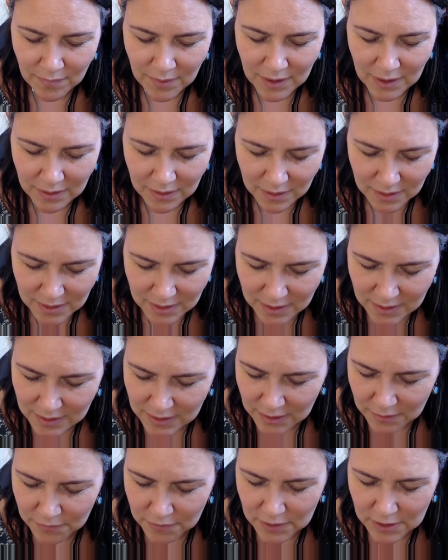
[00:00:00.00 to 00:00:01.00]
This is
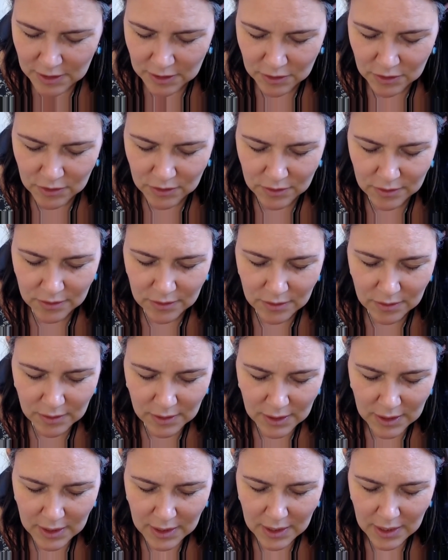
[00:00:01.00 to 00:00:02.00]
definitely true.
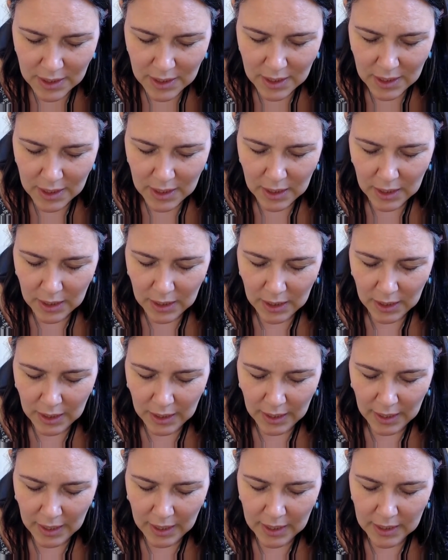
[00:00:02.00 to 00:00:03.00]

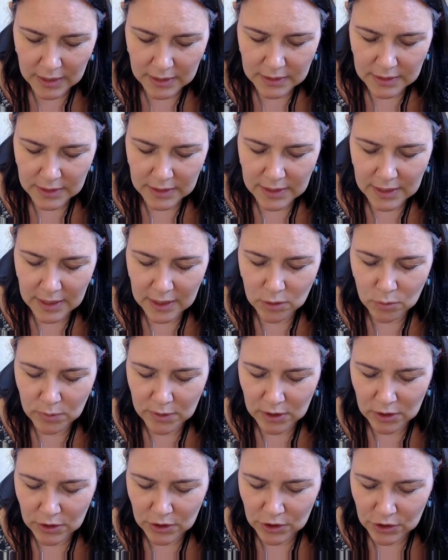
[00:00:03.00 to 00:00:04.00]
And again,
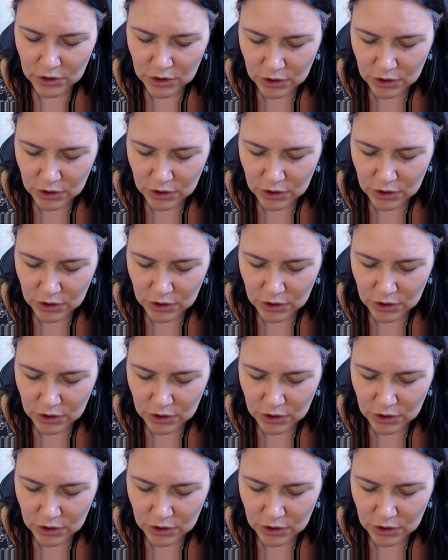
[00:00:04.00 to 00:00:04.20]
we urge